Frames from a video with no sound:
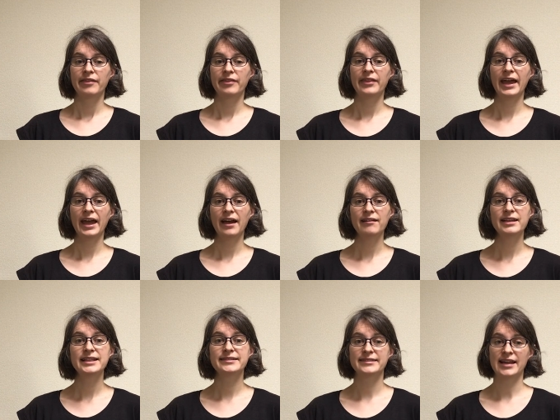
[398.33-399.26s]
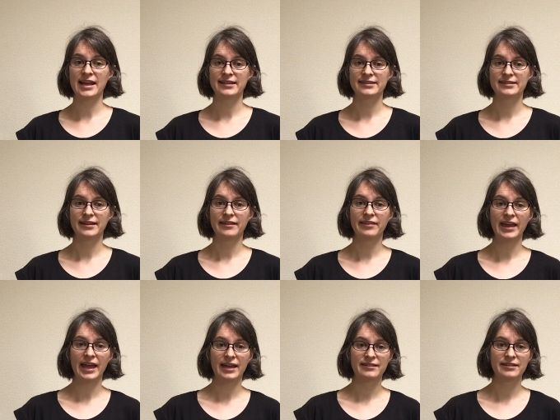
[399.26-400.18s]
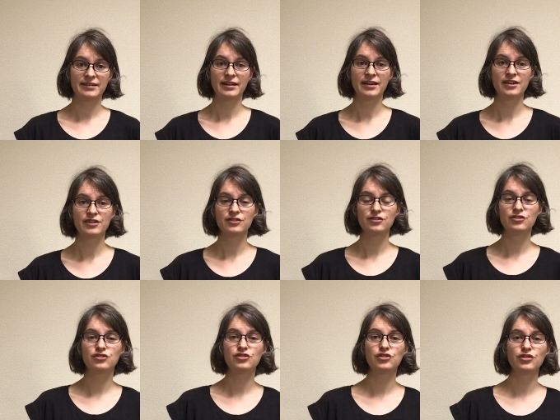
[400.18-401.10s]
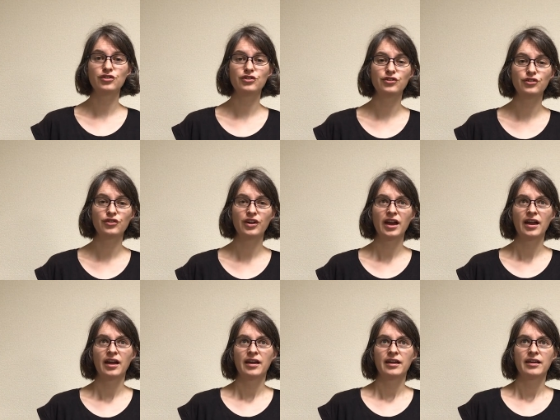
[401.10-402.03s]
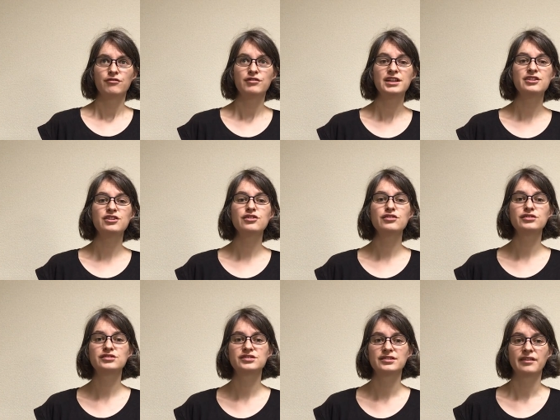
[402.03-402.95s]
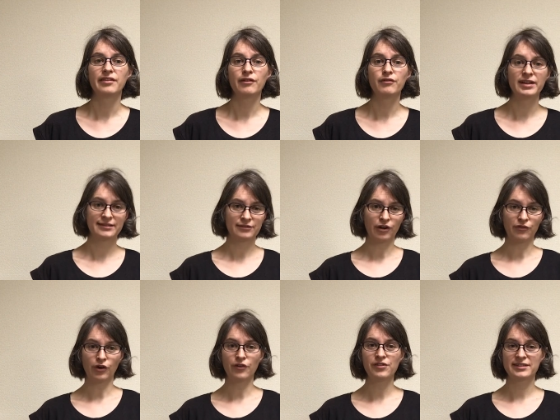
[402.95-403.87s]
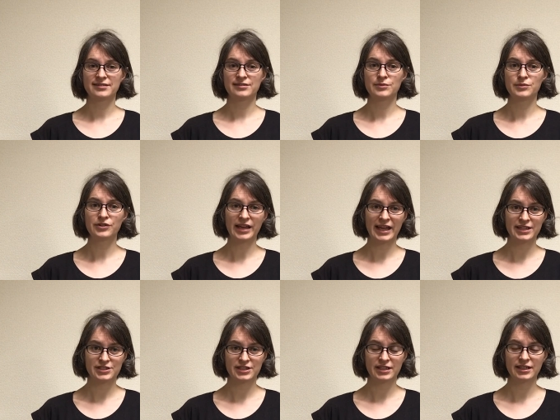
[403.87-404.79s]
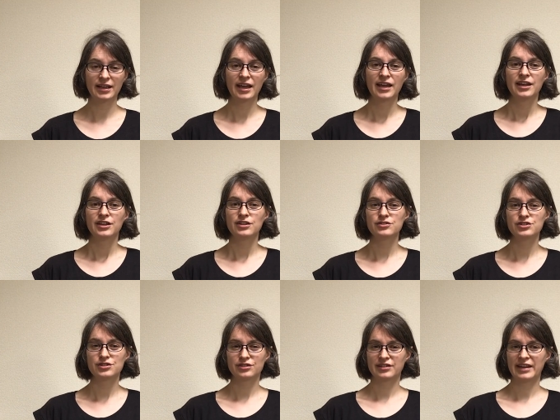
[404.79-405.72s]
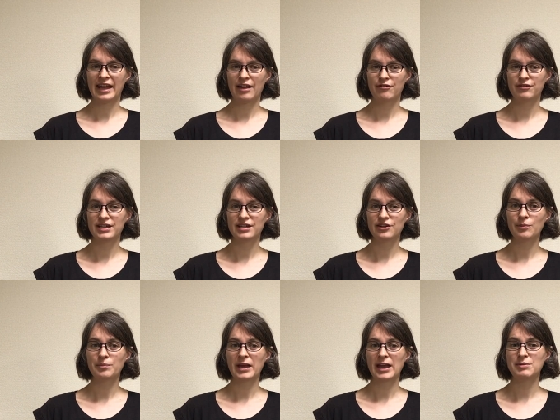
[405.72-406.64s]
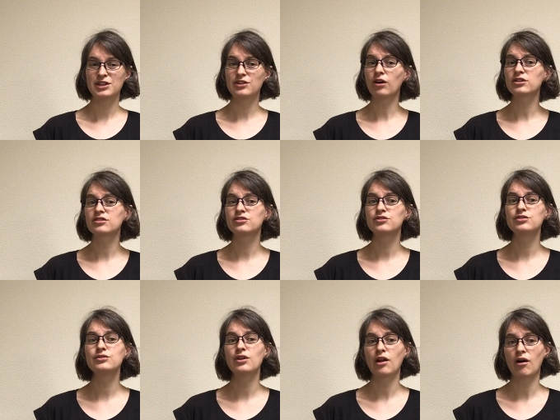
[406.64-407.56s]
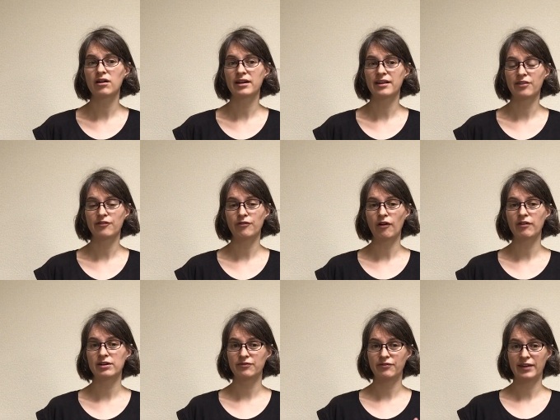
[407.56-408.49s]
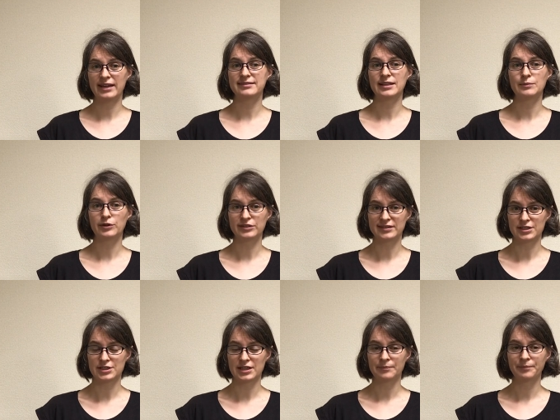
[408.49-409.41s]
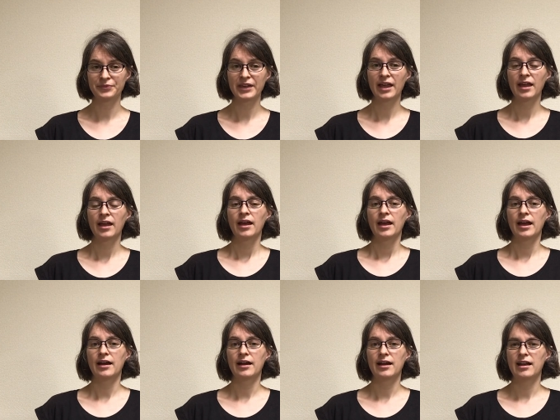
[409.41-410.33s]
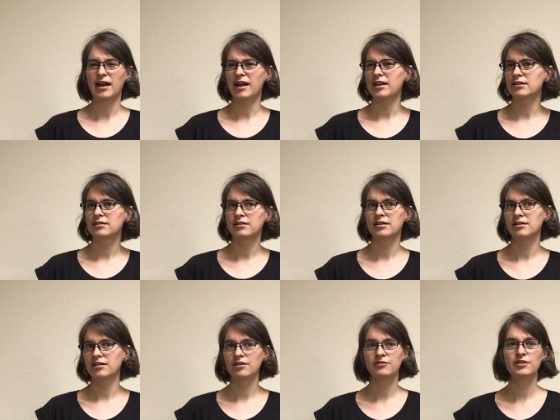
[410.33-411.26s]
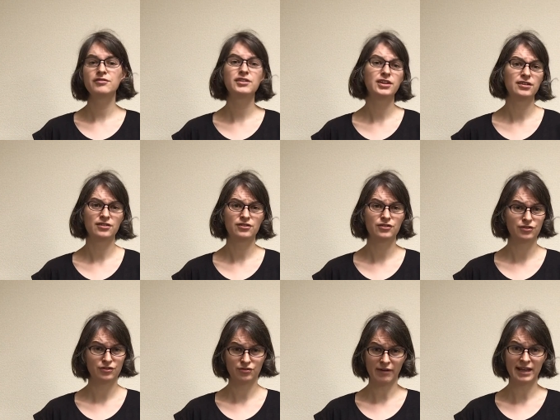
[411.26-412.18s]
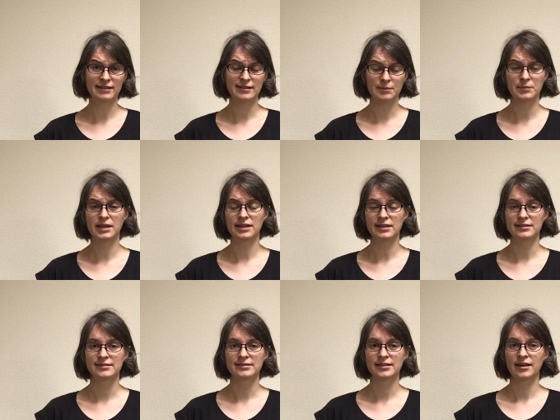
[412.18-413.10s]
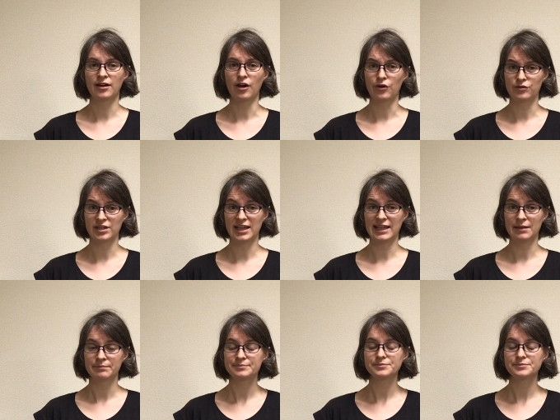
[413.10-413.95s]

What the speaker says: There he says that to reduce the risk of overstimulation, you should carry your baby not too long in the forward facing position, like 15 to 20 minutes only.